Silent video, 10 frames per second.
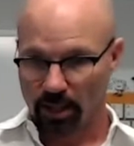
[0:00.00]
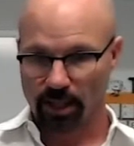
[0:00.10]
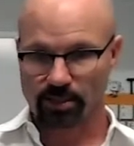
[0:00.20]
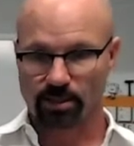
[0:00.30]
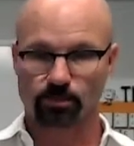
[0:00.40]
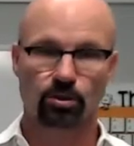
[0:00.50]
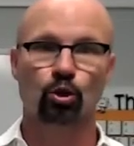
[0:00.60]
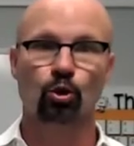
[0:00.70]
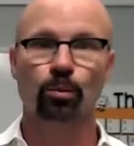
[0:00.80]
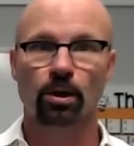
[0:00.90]
get some
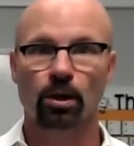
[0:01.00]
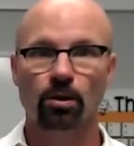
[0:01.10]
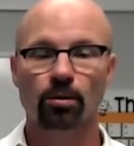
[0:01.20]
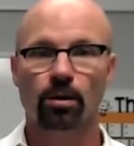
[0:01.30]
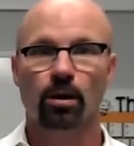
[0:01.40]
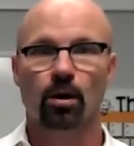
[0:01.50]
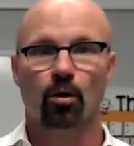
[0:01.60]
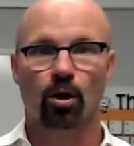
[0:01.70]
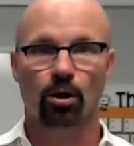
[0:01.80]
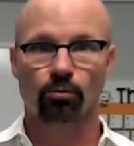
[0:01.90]
super glue
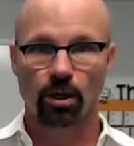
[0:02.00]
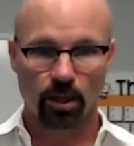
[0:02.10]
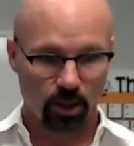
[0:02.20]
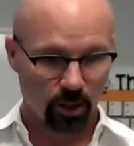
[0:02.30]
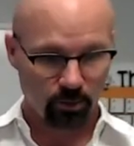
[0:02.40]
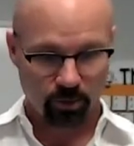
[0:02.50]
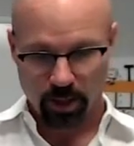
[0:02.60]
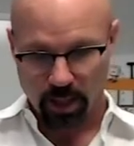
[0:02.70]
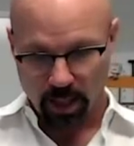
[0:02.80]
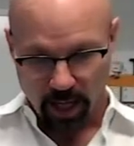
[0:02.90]
or Gorilla Glue
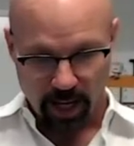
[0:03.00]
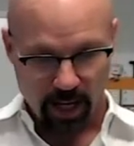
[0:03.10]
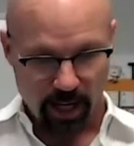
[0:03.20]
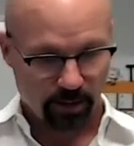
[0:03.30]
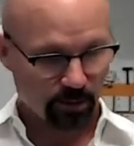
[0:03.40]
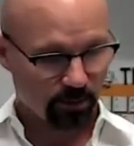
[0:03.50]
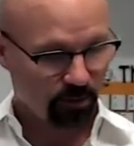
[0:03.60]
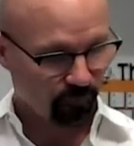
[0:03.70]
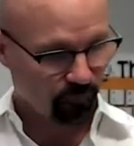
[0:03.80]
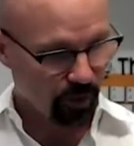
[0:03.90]
and
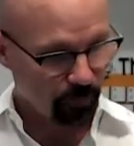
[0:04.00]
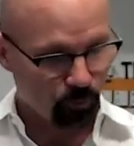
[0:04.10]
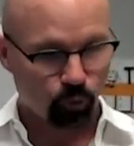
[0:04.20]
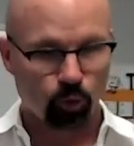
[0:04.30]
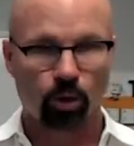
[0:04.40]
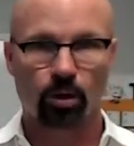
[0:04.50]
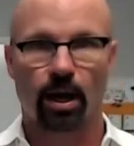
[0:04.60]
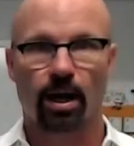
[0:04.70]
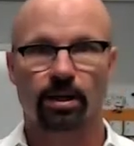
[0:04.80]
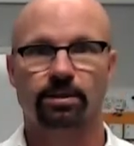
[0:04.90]
flip a ruler
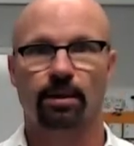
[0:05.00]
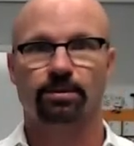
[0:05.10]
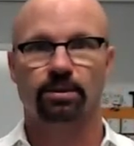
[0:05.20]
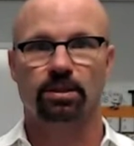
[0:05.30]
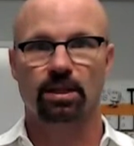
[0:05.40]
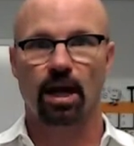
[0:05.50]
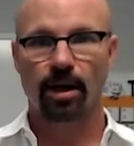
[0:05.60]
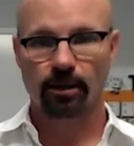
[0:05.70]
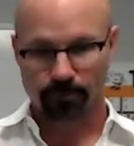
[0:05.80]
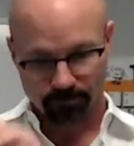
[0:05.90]
on its opposite
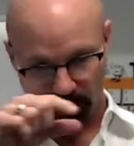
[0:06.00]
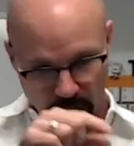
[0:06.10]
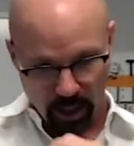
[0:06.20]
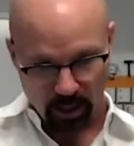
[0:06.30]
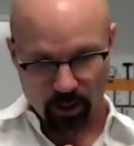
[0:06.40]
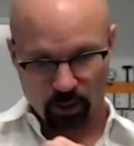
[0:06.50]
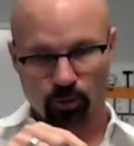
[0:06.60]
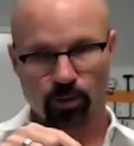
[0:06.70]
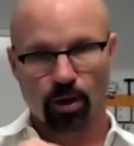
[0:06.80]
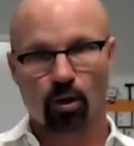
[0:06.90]
side and glue
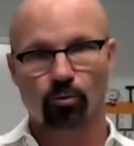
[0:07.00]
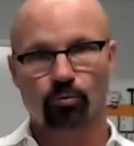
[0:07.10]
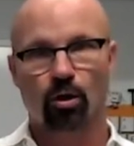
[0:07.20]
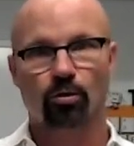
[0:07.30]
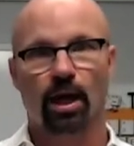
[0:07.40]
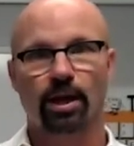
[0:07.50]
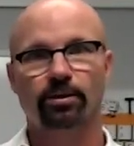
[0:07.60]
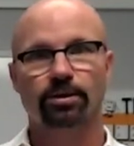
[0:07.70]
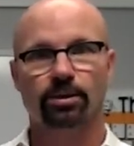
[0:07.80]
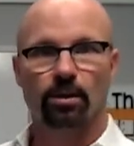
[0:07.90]
the home row
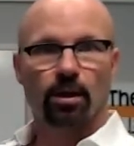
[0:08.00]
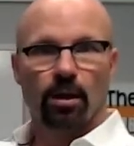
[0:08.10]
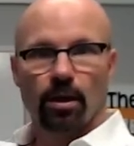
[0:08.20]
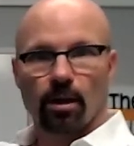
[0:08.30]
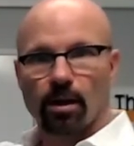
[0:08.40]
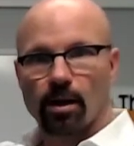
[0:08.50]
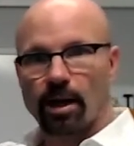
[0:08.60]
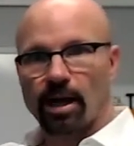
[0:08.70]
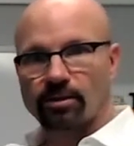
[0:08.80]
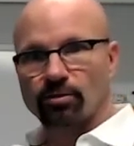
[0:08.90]
letters,
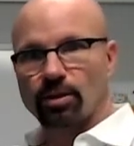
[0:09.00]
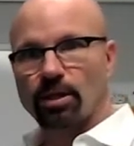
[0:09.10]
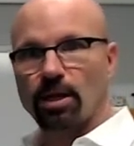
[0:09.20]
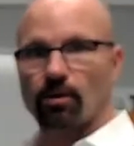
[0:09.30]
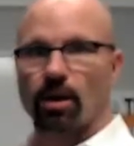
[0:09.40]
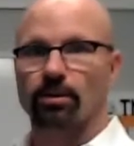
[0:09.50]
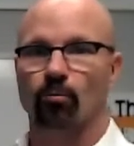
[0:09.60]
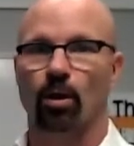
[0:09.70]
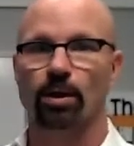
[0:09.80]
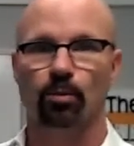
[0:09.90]
as you see here on the
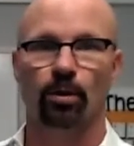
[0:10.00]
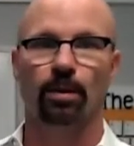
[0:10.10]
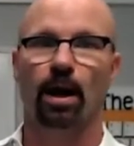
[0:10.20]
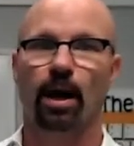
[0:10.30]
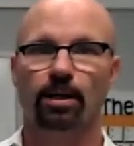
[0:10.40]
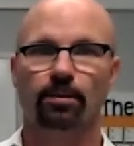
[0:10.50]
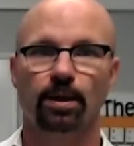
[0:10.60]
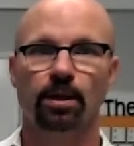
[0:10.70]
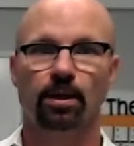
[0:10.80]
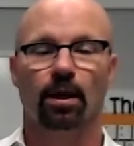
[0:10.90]
whiteboard behind
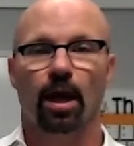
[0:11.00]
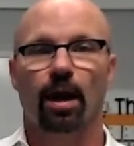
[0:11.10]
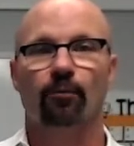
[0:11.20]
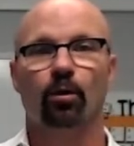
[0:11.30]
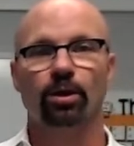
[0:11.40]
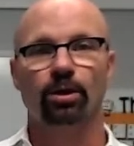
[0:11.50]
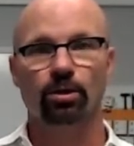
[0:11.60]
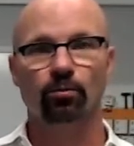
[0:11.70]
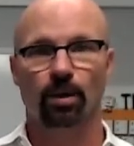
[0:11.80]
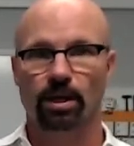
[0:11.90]
me. And what you
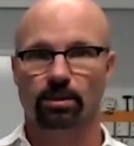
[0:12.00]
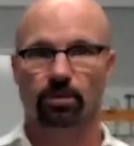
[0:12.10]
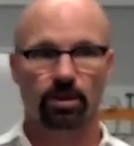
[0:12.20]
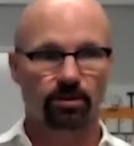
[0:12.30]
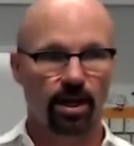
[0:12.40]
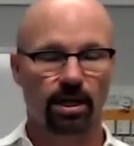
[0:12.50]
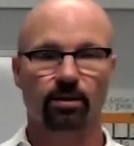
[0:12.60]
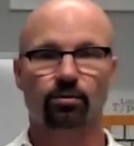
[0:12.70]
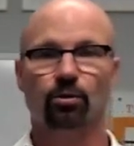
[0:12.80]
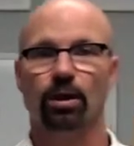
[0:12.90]
do basically is that
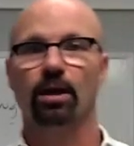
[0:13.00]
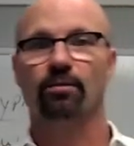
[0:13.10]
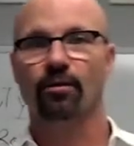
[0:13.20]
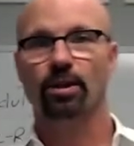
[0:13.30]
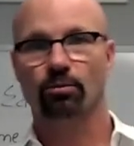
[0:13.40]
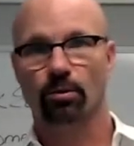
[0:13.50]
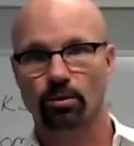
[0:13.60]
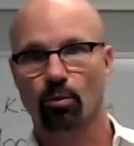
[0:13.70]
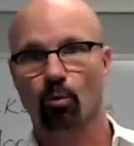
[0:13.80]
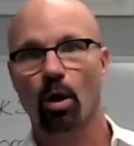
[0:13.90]
gives you a nice visual
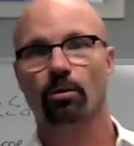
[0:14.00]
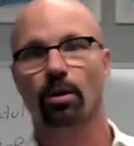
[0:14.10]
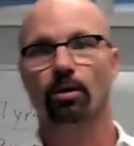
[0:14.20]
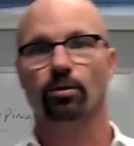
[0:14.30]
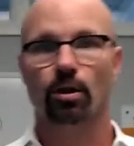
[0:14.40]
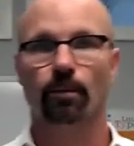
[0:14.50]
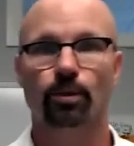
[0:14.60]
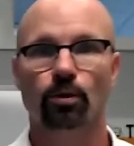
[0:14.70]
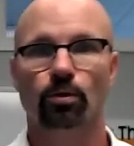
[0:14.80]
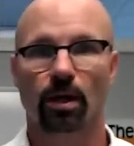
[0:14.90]
to walk around your
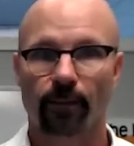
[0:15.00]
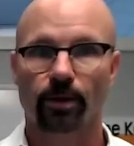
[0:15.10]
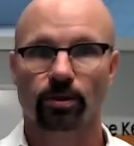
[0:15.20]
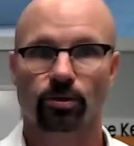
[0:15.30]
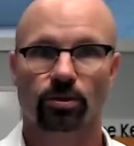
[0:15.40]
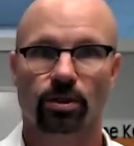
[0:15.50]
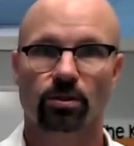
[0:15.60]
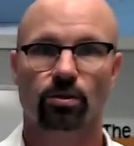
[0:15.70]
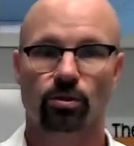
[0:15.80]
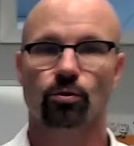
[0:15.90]
computer lab as your
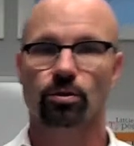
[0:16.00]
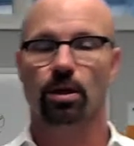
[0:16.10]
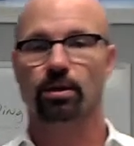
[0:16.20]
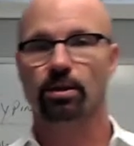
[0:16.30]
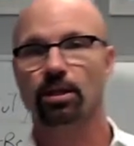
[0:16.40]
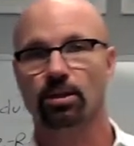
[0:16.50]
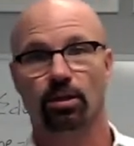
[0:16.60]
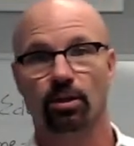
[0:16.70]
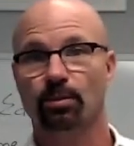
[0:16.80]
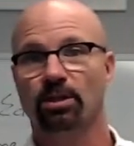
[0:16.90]
students are teaching,
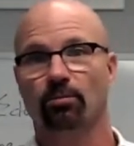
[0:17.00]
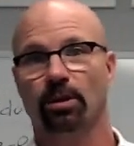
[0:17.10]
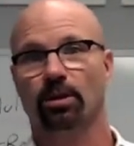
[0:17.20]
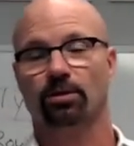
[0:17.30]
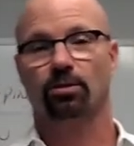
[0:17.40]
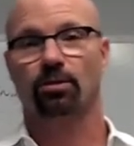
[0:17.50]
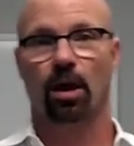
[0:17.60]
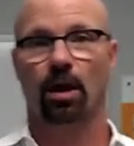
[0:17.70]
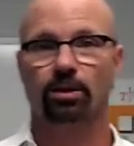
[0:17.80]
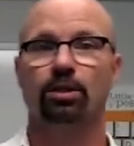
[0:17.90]
especially when
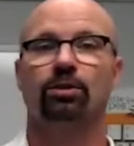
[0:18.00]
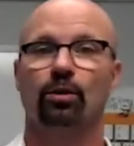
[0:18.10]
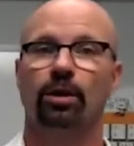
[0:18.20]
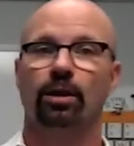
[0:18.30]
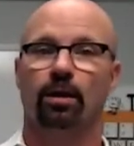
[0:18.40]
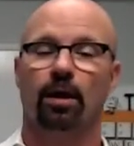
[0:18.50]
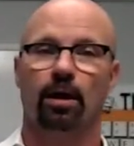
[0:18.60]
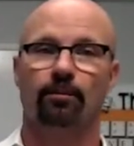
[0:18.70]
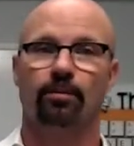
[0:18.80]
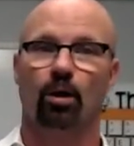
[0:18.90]
they're just learning
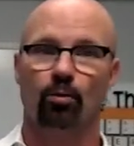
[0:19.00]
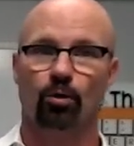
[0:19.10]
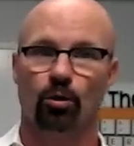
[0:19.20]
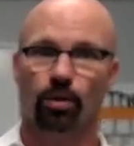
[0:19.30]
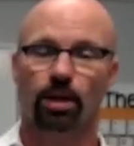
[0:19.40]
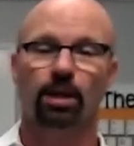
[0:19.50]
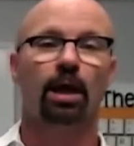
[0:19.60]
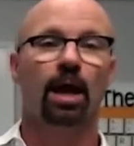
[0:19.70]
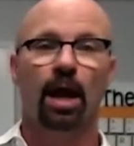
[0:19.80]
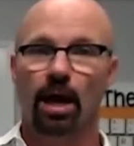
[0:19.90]
the home row key.
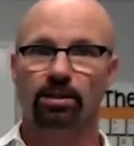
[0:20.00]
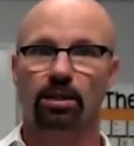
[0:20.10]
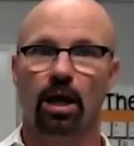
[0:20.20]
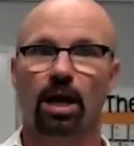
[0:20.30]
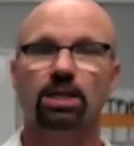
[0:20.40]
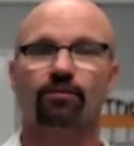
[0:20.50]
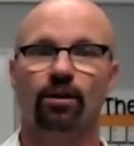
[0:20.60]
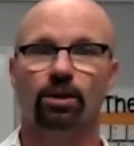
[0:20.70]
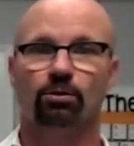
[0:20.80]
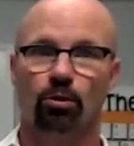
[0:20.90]
And it's a nice
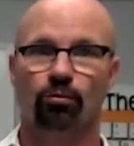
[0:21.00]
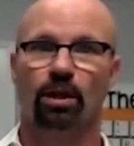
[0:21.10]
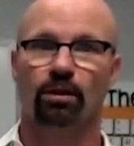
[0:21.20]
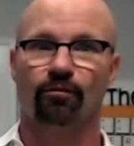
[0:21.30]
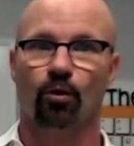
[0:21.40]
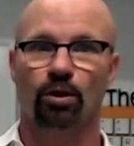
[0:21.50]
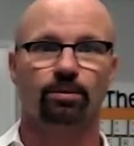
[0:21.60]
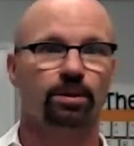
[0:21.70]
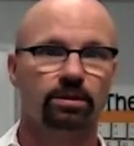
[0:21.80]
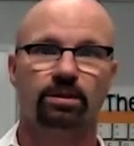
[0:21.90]
visual
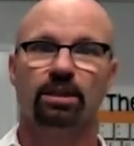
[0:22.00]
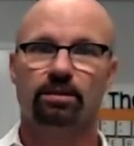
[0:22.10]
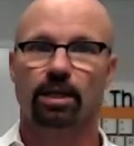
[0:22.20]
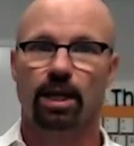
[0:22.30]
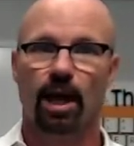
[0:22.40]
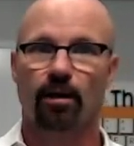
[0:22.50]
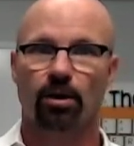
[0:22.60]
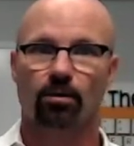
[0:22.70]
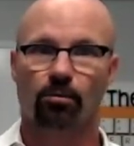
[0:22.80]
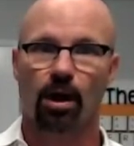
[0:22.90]
reinforcement that's easy to carry
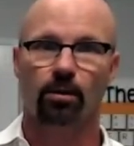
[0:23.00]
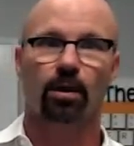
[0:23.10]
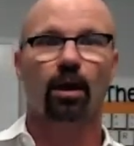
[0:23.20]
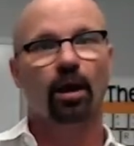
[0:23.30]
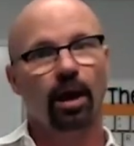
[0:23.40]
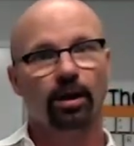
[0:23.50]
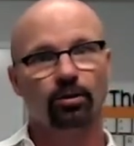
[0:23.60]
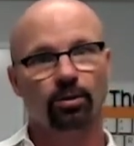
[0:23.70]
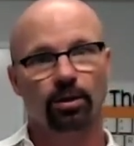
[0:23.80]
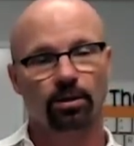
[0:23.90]
around, and you
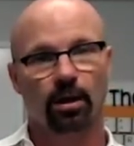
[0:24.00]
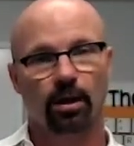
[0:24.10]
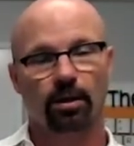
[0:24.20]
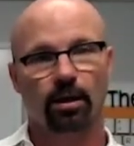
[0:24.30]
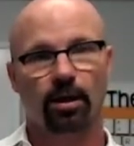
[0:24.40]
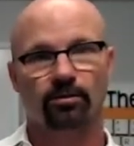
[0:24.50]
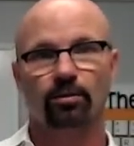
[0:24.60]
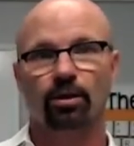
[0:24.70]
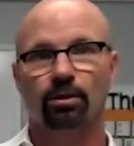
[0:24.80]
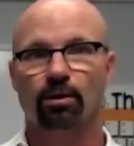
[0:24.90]
can
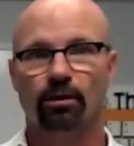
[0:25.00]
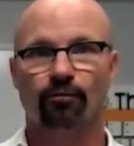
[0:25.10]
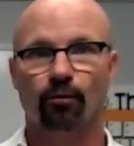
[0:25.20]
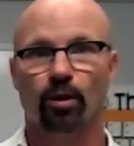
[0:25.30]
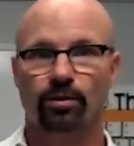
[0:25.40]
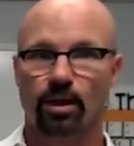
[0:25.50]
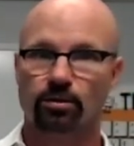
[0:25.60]
constantly reinforce that